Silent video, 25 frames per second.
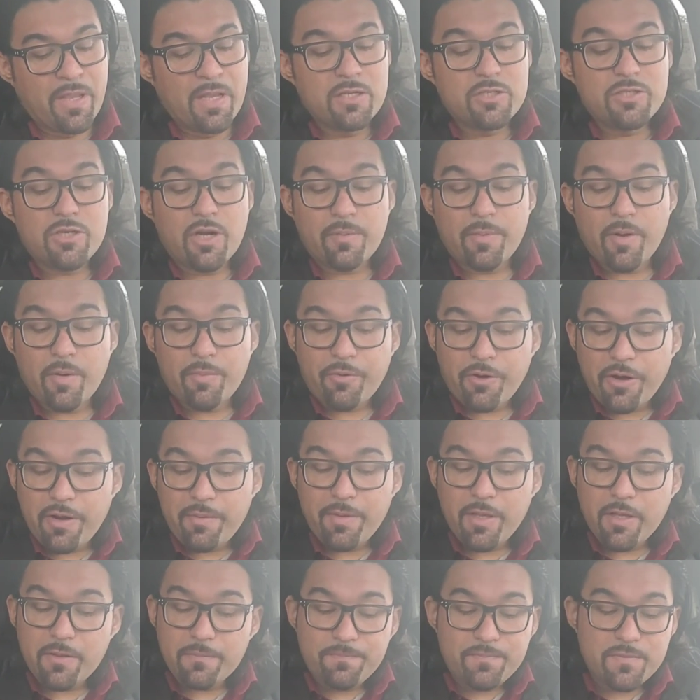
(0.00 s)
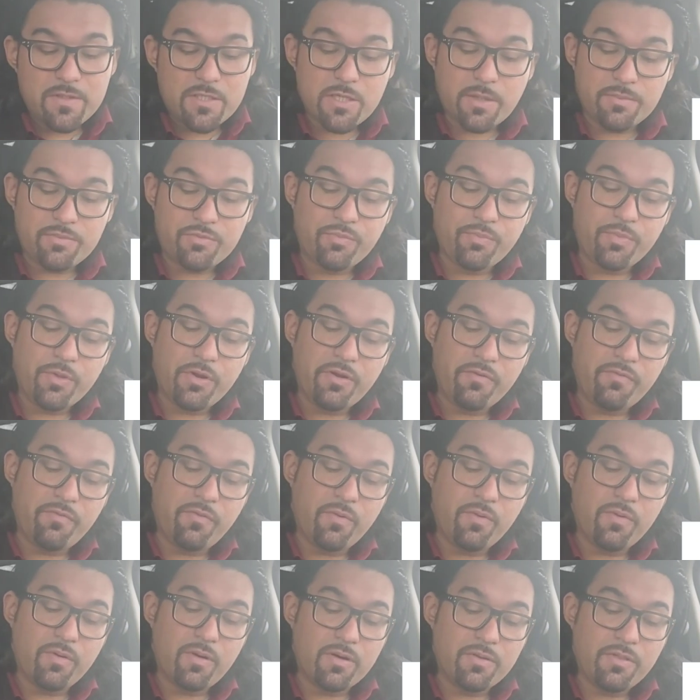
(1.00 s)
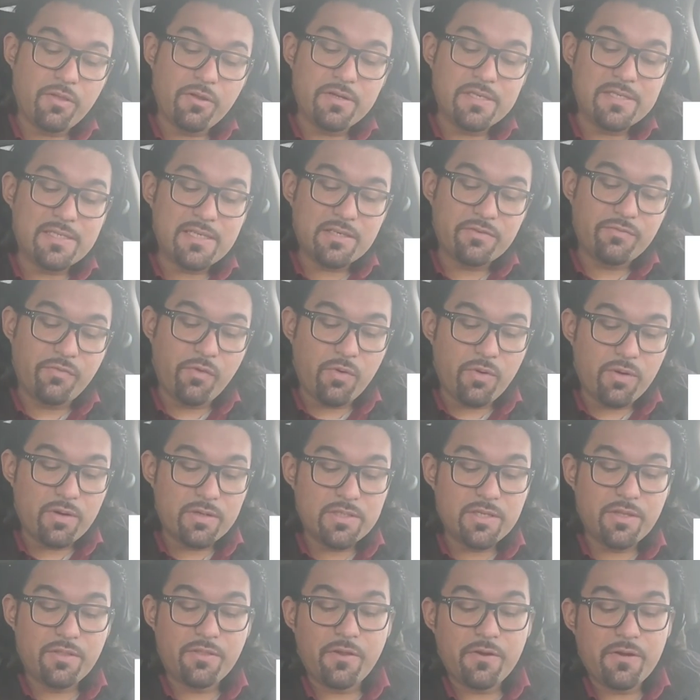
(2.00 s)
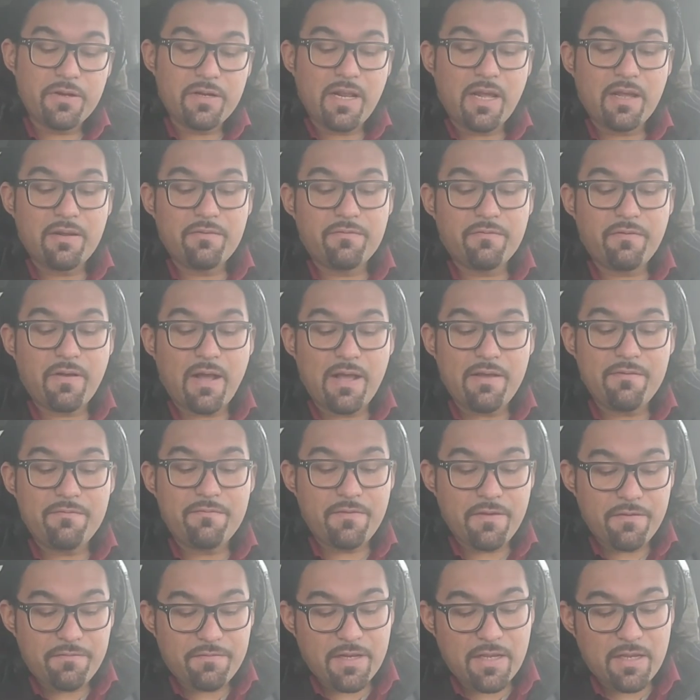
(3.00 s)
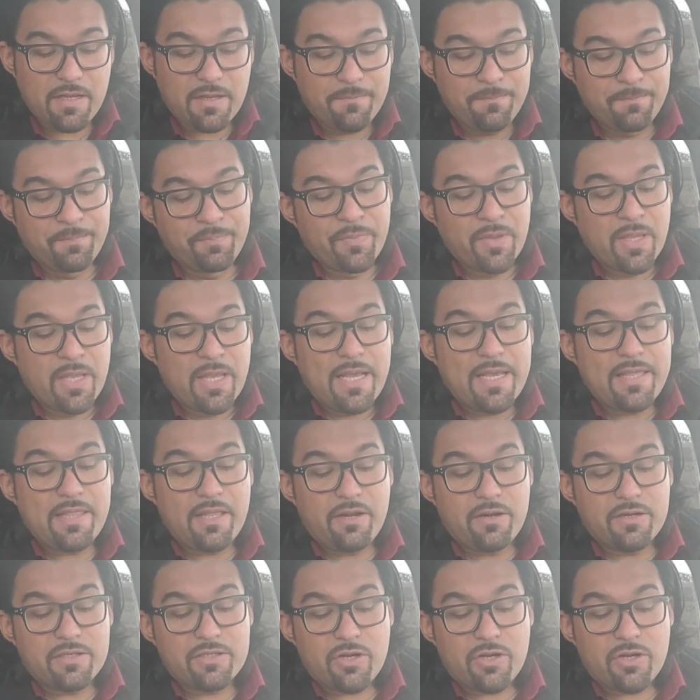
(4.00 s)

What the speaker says: Turbo Premium jumps from 36.4 to 39,550, and then your